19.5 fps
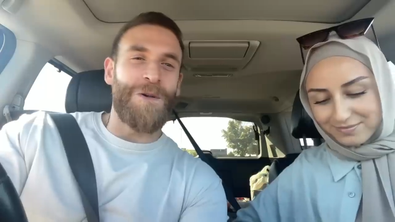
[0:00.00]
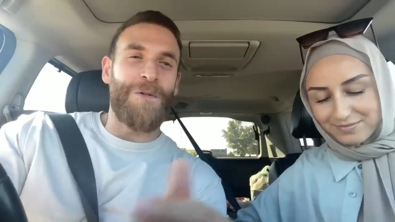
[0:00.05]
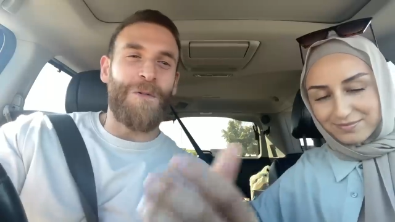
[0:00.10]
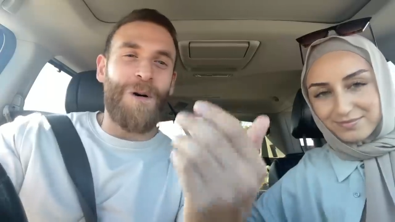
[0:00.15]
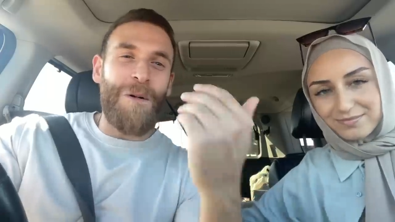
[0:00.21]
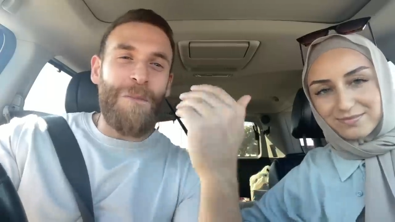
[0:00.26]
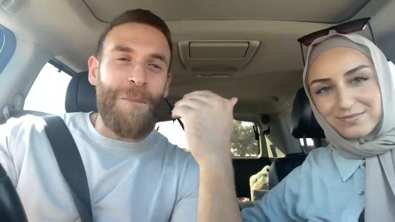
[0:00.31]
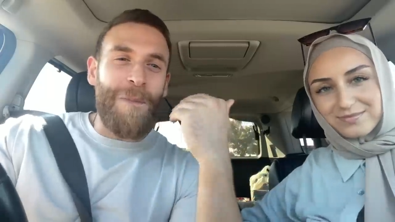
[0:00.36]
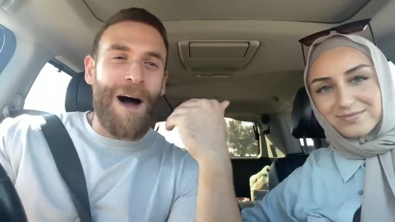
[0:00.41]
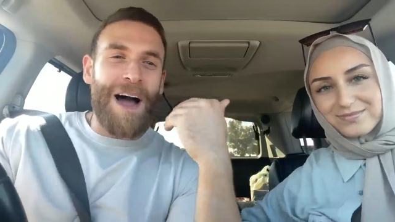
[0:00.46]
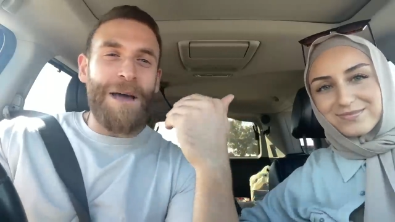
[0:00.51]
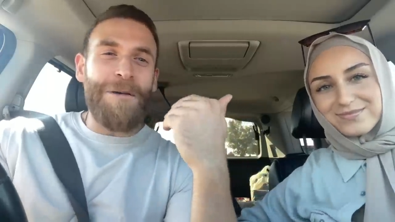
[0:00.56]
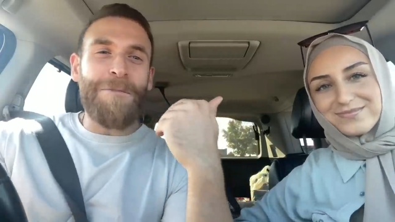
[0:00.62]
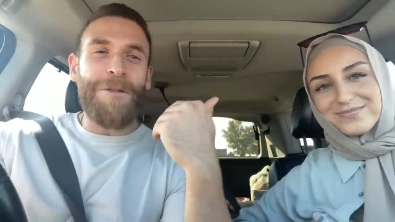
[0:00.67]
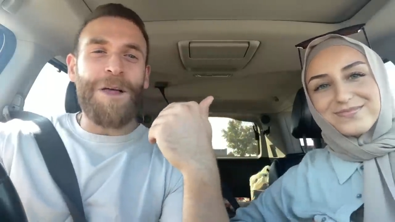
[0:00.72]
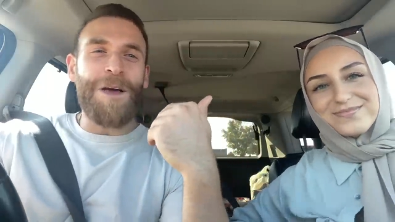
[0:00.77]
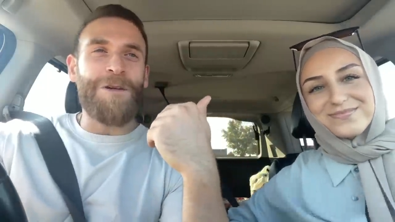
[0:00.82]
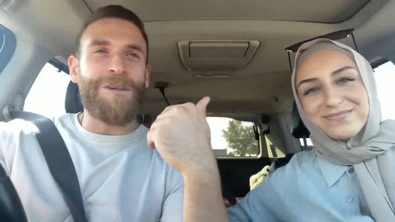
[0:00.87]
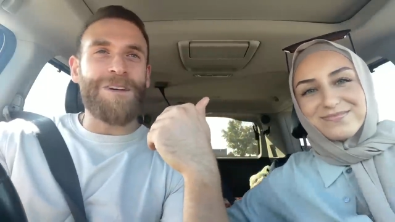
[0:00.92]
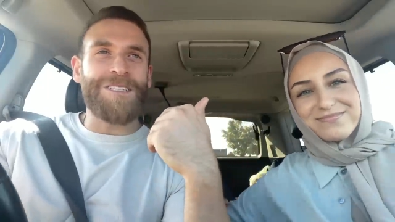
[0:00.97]
Speaker 1: what my
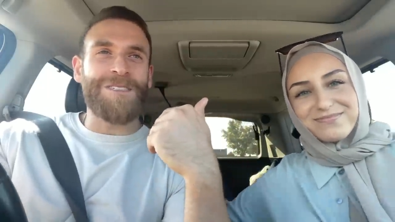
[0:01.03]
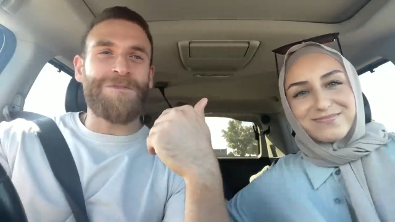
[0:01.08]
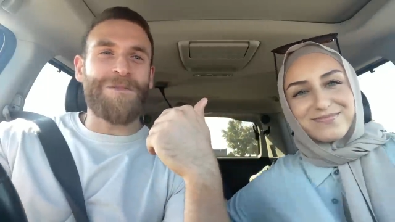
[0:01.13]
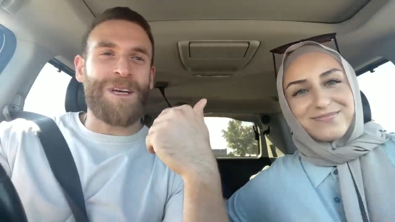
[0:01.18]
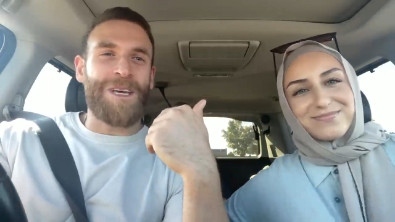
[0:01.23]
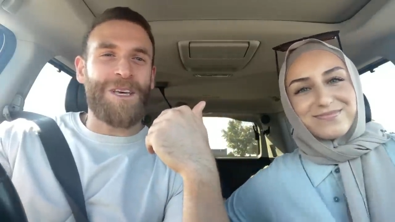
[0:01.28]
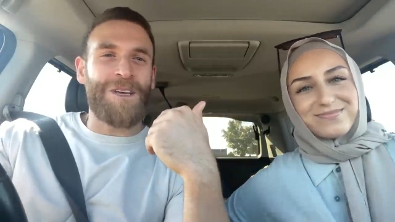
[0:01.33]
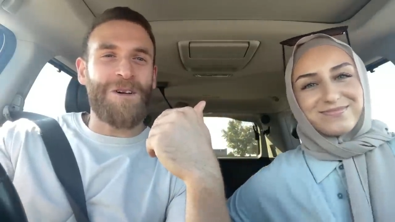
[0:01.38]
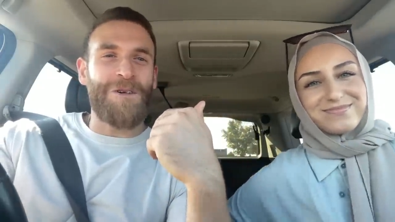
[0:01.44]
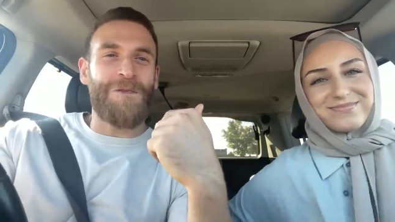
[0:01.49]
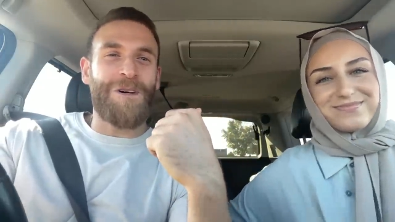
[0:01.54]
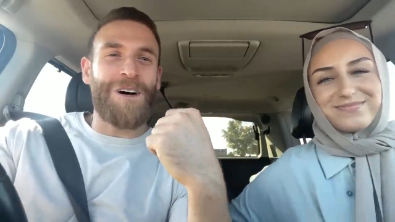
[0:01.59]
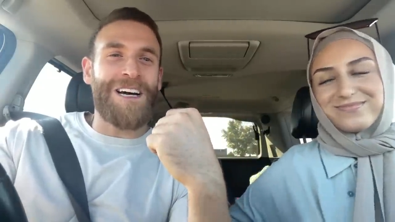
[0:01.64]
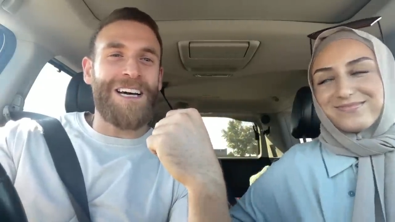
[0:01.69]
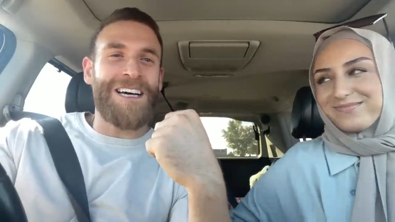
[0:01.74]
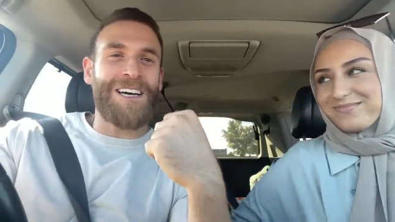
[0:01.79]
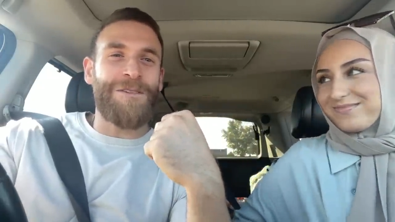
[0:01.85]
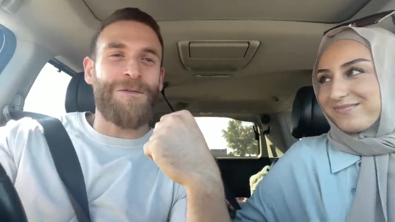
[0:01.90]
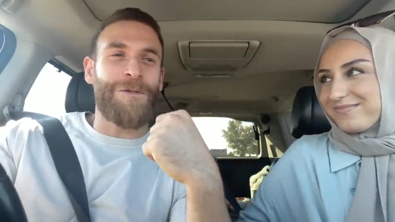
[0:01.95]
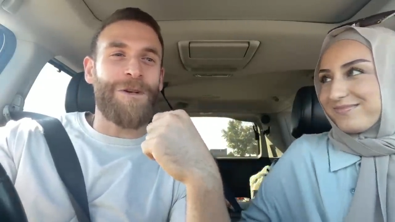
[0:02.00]
plan was, I'm like, you know
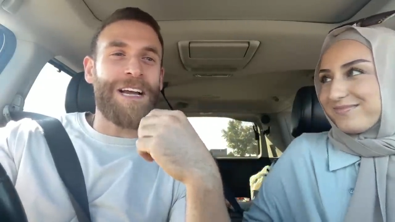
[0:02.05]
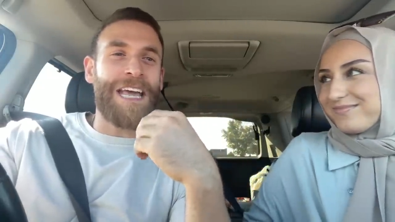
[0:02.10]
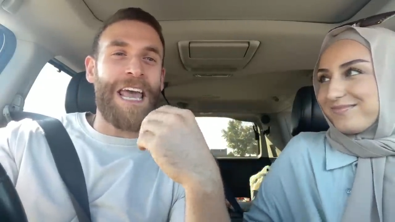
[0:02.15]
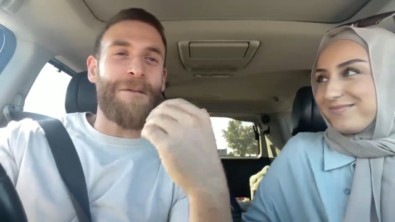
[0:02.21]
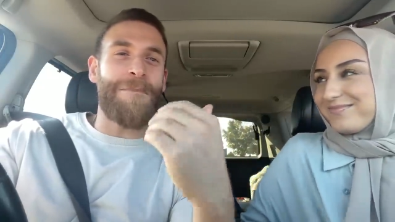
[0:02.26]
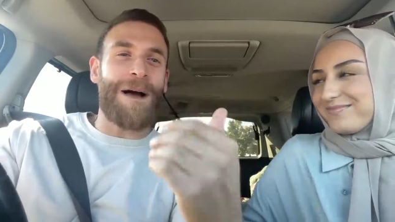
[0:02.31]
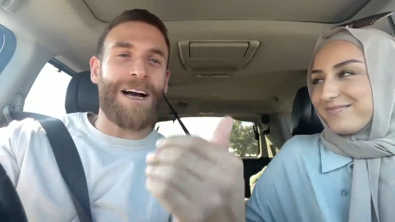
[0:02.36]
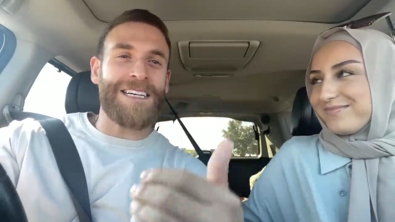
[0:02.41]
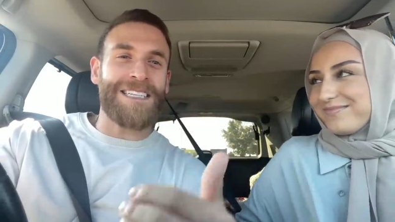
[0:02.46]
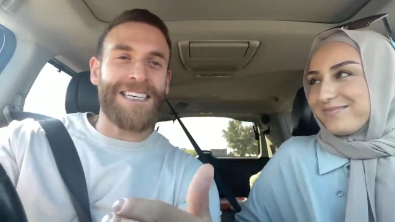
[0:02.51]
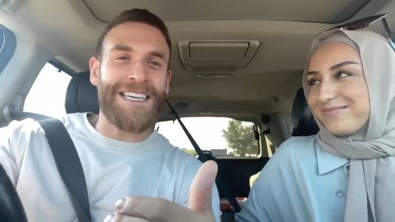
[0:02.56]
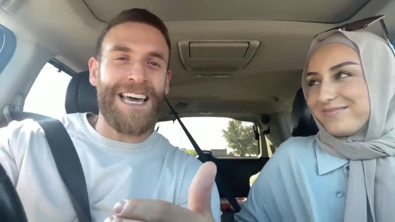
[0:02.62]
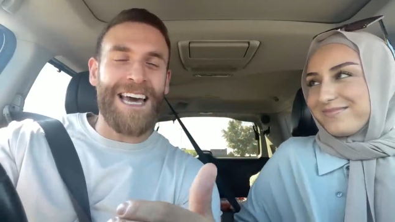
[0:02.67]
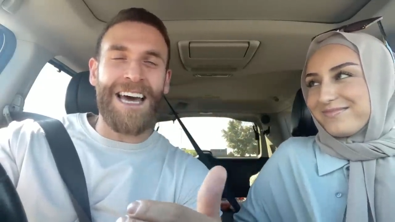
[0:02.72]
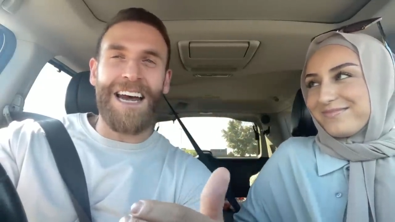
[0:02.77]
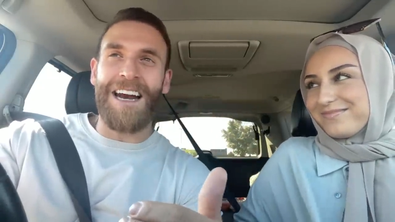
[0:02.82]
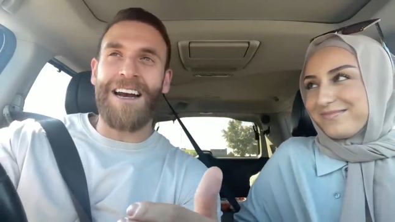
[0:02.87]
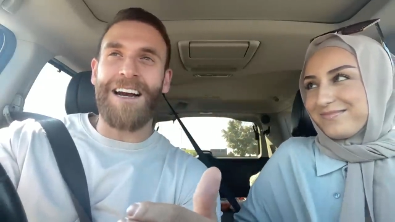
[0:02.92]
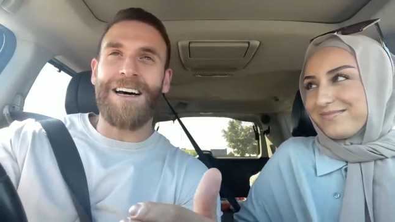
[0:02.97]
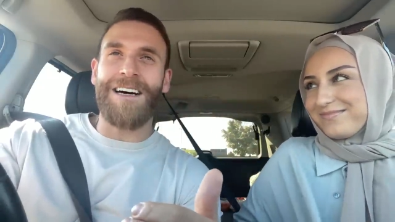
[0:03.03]
what, we came back to
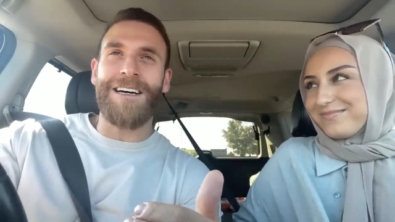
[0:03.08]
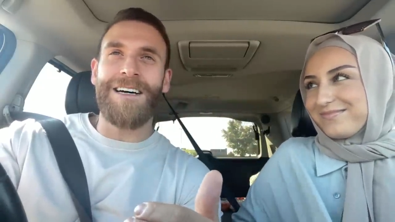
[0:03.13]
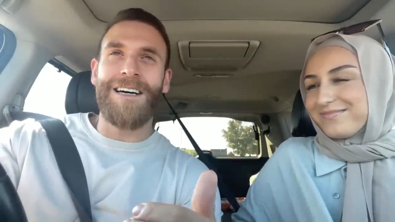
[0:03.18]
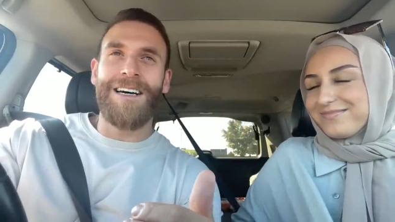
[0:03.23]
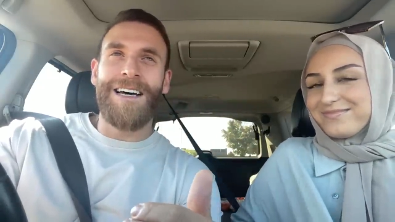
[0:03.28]
Canada